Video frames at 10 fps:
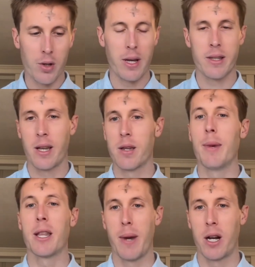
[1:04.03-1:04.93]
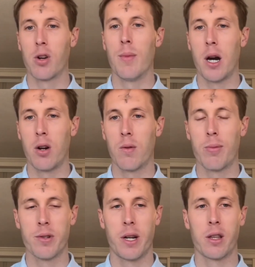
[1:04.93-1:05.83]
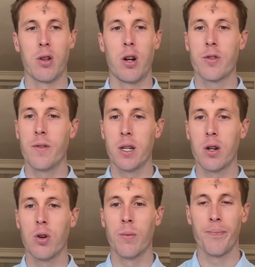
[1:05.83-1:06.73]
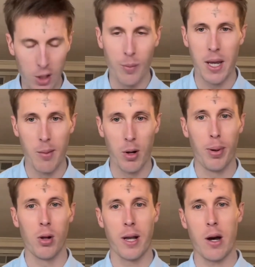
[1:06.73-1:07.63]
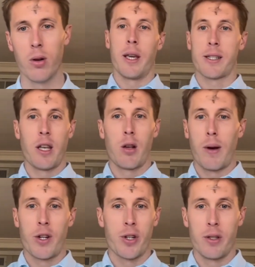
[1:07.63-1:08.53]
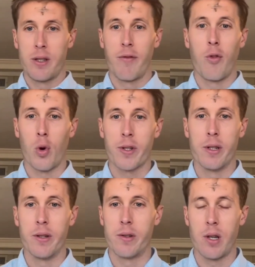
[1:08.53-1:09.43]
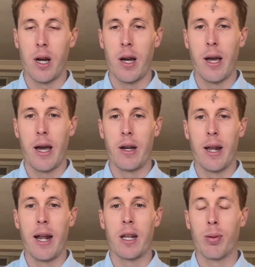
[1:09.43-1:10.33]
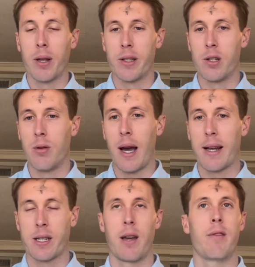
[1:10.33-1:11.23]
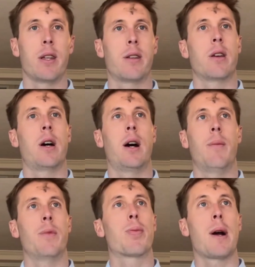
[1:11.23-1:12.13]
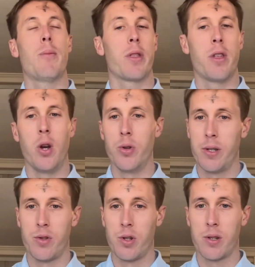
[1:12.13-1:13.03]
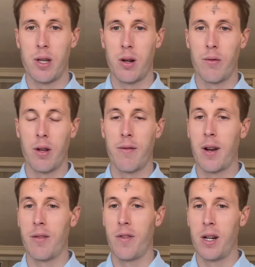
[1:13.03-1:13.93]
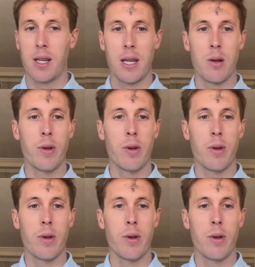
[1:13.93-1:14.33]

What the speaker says: So that's a mathematical model representing the launch vehicle, and you'll be able to pull out accelerations and forces at any place you ask of it. The problem with those is just they're very finicky.